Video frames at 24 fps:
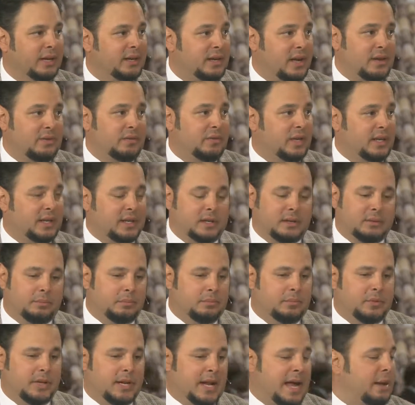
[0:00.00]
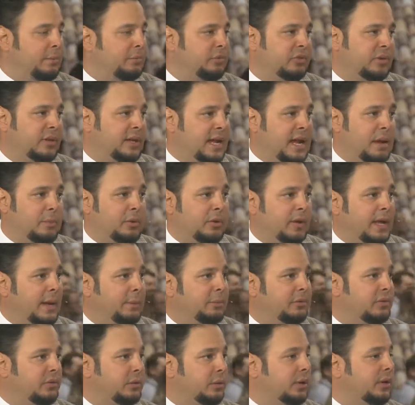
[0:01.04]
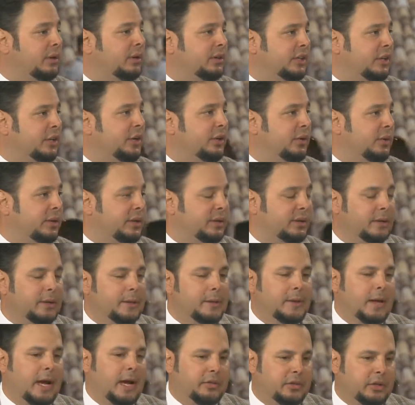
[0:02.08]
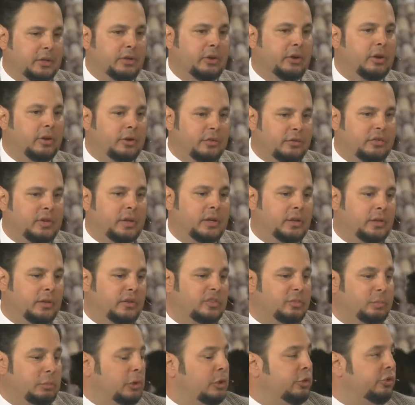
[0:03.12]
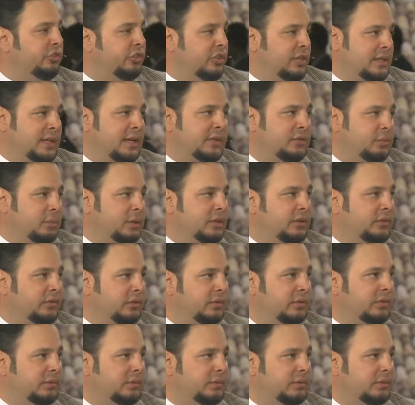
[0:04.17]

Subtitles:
kind of like an Apple App Store, and I think you're going to see an explosion in that space.